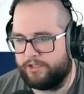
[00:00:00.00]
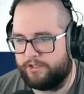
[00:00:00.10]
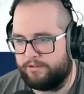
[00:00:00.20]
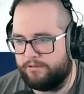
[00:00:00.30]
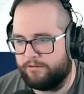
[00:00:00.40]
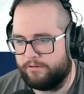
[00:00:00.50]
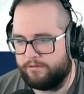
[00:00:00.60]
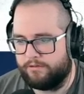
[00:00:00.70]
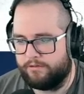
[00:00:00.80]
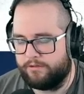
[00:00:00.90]
and
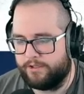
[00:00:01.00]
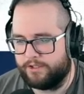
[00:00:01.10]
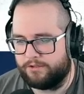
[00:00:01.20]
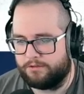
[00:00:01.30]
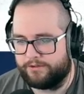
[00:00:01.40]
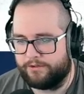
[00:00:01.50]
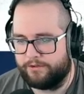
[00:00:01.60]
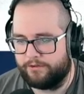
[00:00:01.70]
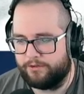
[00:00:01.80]
he doesn't know what to do.